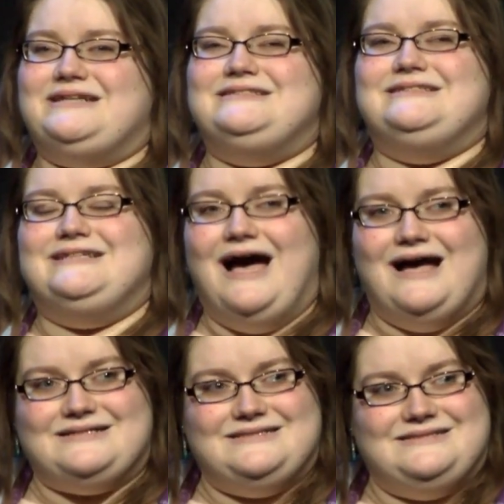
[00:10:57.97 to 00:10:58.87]
to the
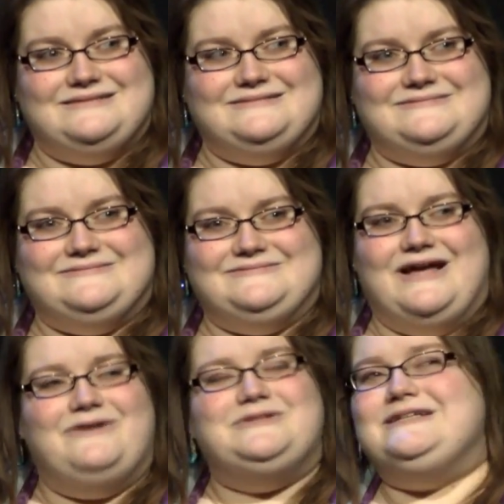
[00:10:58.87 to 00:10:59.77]
docks,
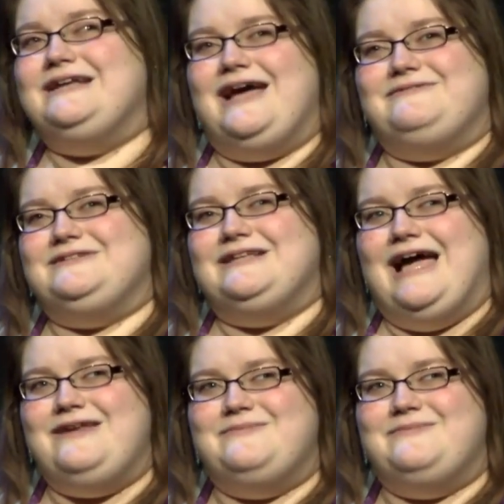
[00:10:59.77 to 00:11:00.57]
I wasn't gonna have to lie to